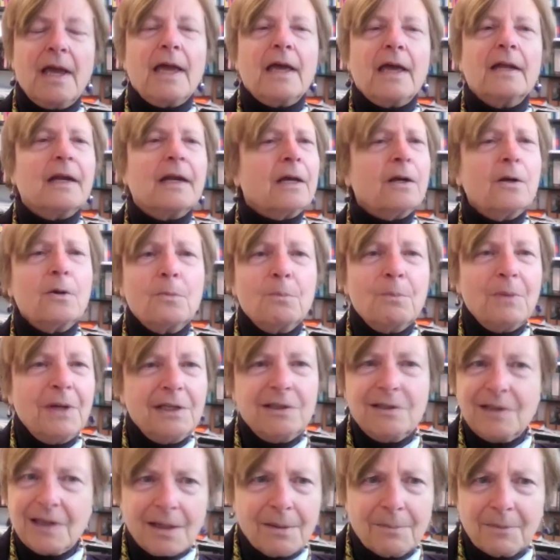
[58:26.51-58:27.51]
And I don't
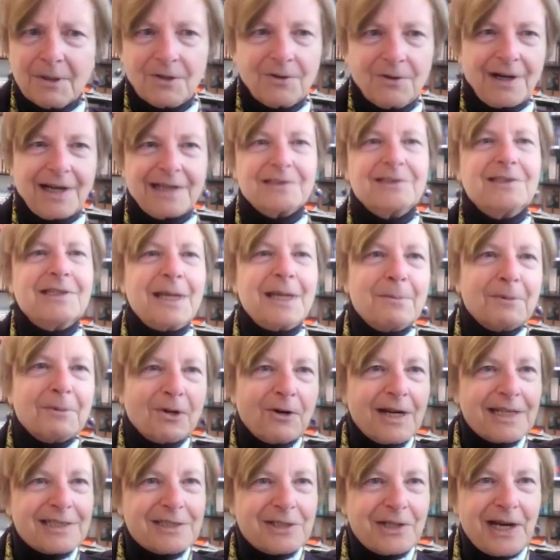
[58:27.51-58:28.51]
mean Democrats.
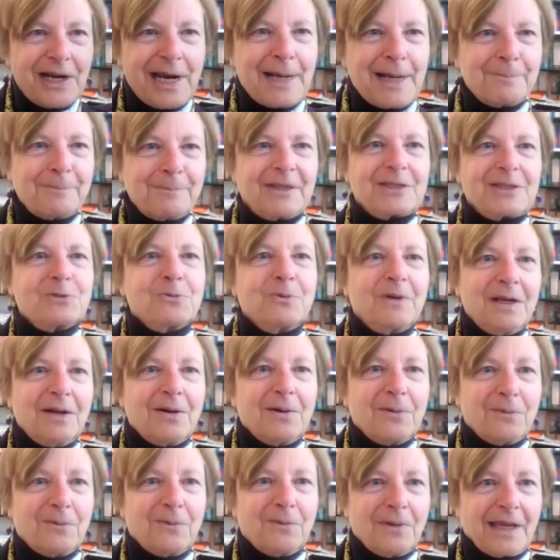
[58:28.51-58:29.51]
Democrats are hapless. We
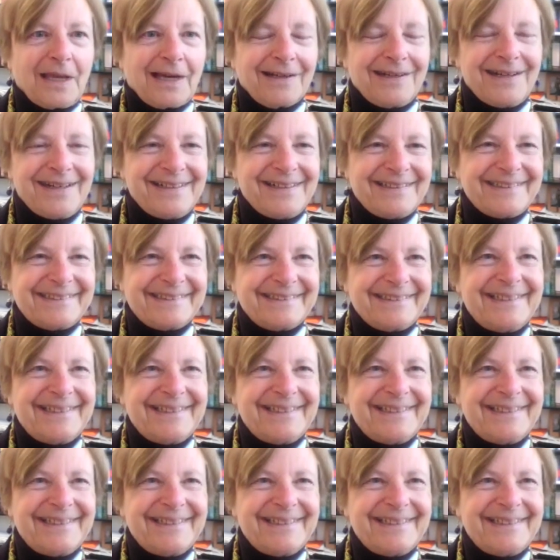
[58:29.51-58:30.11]
know that.